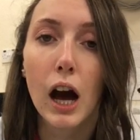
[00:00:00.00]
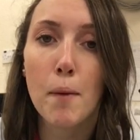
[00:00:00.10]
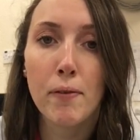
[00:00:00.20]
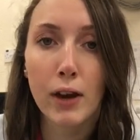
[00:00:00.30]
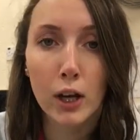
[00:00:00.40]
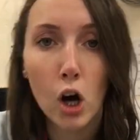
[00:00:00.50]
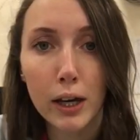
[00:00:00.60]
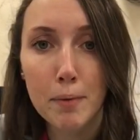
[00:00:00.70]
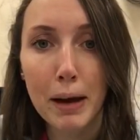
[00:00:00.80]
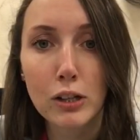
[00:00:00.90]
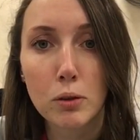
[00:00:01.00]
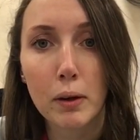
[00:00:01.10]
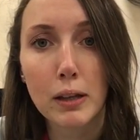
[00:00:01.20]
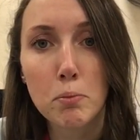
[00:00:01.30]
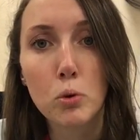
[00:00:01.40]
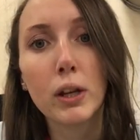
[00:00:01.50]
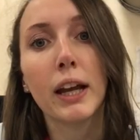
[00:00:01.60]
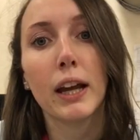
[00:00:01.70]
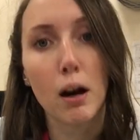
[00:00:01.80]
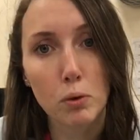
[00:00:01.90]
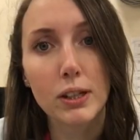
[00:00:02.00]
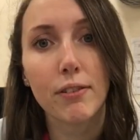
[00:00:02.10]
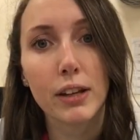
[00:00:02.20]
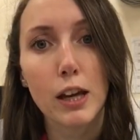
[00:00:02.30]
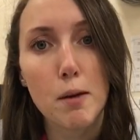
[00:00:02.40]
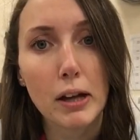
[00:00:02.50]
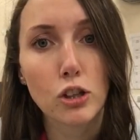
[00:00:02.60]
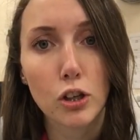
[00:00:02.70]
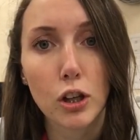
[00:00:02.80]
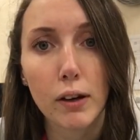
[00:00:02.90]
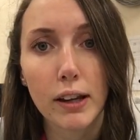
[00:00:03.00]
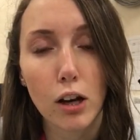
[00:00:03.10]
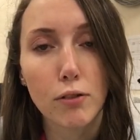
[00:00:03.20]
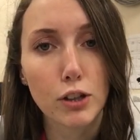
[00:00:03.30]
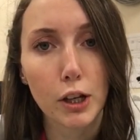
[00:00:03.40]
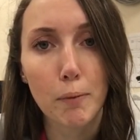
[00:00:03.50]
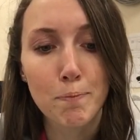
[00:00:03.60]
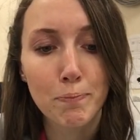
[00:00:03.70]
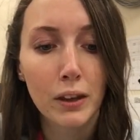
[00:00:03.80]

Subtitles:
if I can't get back to it in the morning, I will definitely get back to you in the afternoon.